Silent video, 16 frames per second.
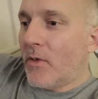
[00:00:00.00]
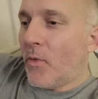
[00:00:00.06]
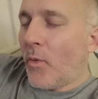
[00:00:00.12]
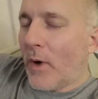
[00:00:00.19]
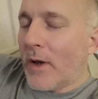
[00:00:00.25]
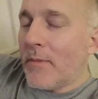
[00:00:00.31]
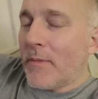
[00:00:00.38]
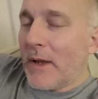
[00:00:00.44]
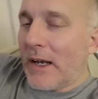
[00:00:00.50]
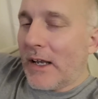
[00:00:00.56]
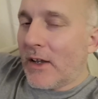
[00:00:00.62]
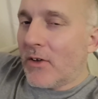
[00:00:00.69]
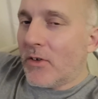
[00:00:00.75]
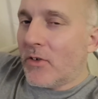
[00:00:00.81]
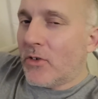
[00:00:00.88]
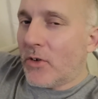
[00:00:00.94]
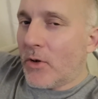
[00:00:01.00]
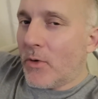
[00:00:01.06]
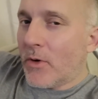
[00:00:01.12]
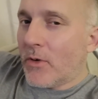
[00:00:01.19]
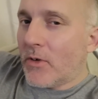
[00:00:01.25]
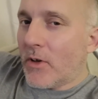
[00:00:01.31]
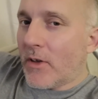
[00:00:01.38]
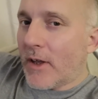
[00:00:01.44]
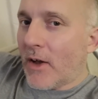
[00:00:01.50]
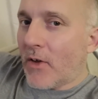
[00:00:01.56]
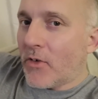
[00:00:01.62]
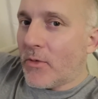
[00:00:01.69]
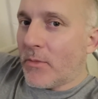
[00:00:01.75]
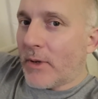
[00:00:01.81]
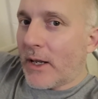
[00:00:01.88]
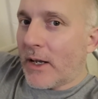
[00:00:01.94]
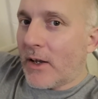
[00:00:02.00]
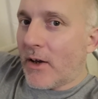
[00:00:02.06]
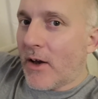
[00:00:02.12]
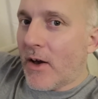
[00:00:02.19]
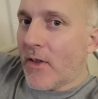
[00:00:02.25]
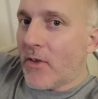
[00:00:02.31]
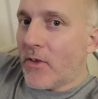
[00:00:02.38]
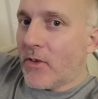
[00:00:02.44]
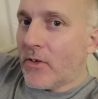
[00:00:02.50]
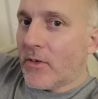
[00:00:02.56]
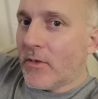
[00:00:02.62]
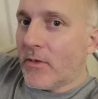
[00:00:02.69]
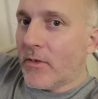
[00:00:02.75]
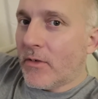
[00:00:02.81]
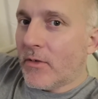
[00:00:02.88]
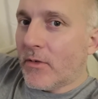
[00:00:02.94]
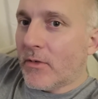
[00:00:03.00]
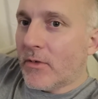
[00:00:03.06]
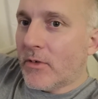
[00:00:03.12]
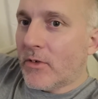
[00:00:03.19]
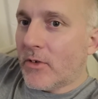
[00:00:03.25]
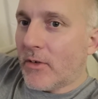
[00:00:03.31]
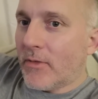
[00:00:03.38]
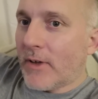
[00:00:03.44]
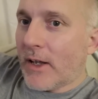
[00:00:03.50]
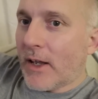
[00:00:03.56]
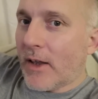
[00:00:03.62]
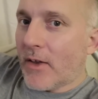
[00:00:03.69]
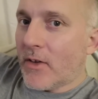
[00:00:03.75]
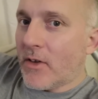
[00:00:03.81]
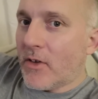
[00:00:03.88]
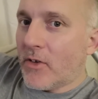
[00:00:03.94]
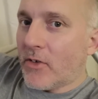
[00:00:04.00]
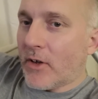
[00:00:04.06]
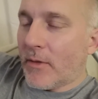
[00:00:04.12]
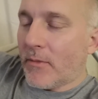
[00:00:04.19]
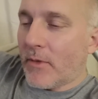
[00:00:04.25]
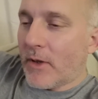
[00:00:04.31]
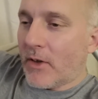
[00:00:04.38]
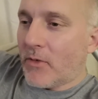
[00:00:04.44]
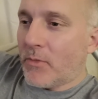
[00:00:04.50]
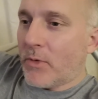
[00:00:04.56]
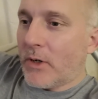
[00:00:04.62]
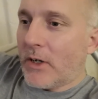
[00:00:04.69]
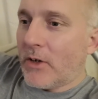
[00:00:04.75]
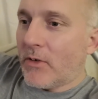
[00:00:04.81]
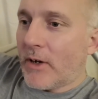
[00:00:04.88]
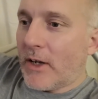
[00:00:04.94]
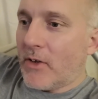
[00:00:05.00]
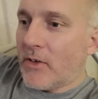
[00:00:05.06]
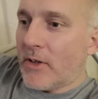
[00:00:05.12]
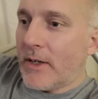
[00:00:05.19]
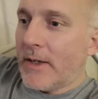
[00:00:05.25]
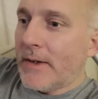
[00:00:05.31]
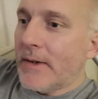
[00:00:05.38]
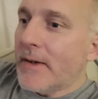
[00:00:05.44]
1,200,000 planet Earths to fill up the sun. That's pretty crazy.